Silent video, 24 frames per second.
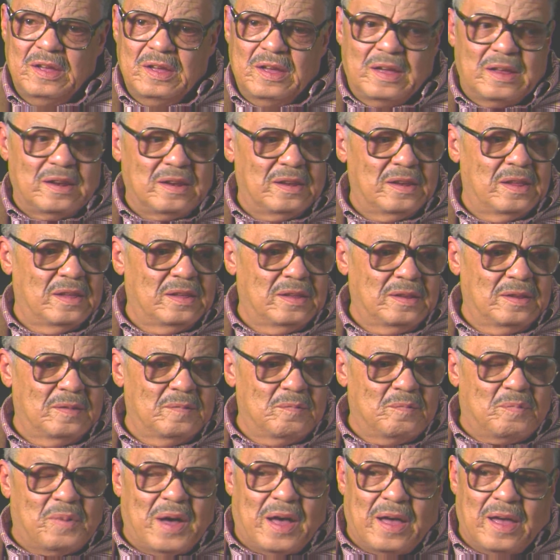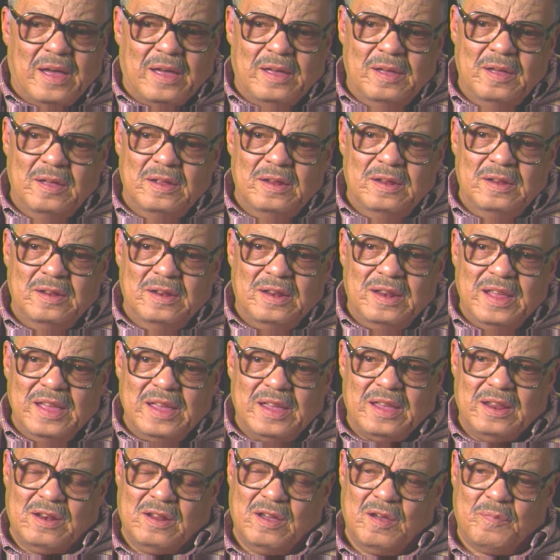And by
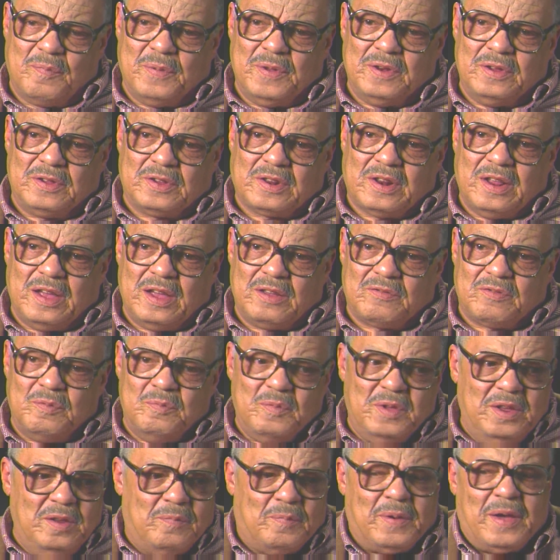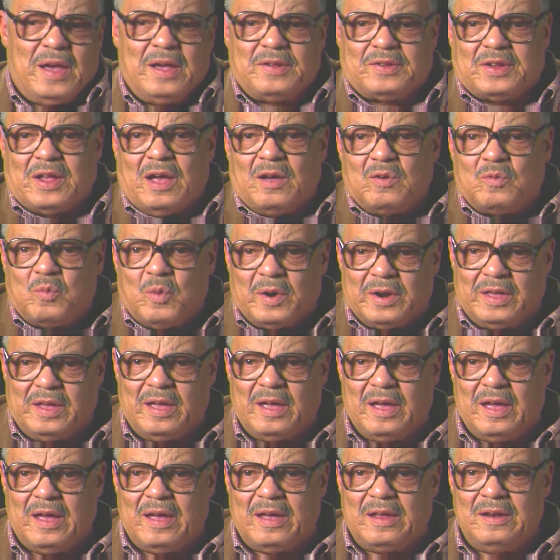linking up in his classroom, he'd pass out what he
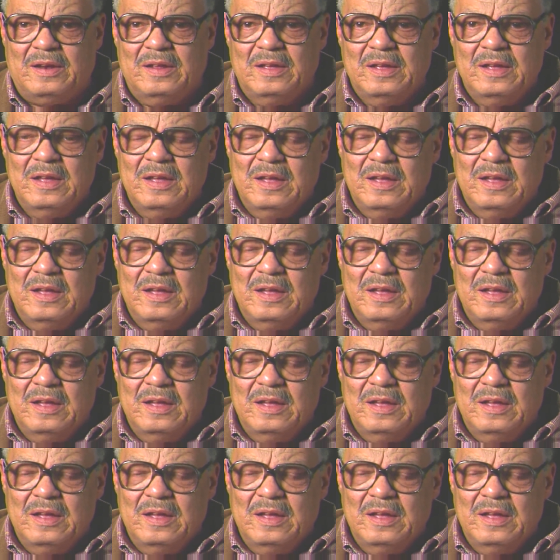had.